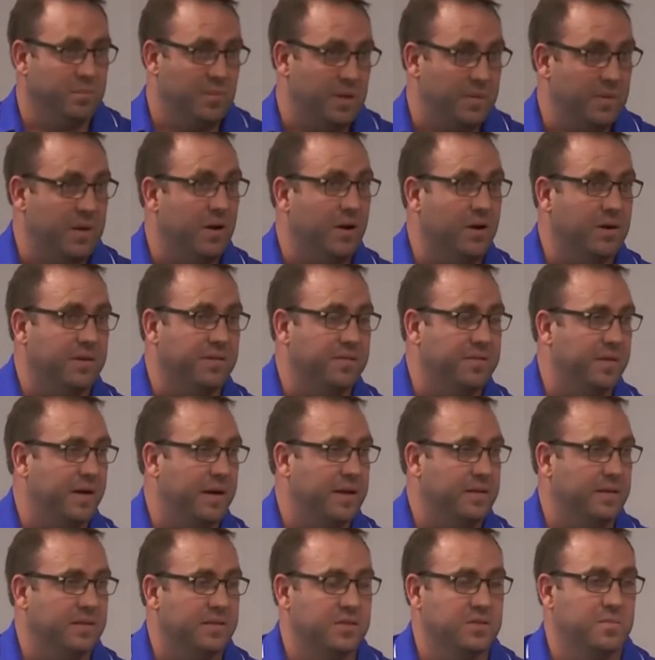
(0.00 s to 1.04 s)
maybe hard to
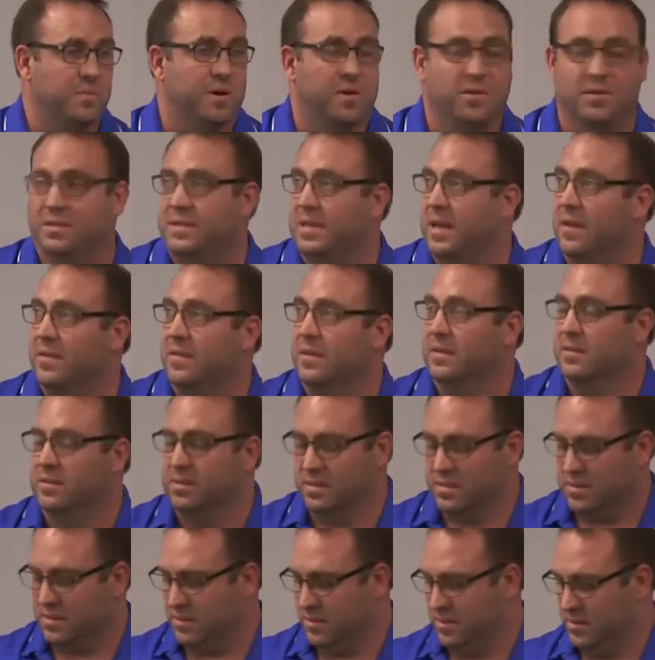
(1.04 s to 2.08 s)
find in a smaller town like
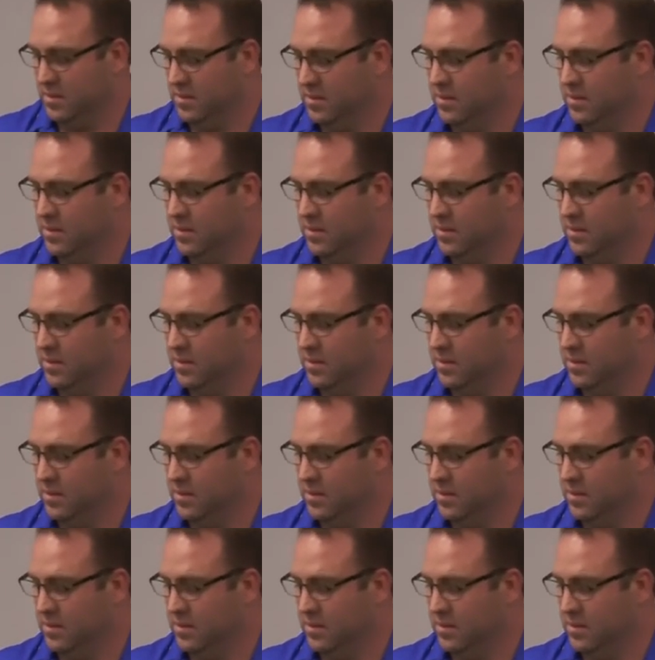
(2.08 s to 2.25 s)
this.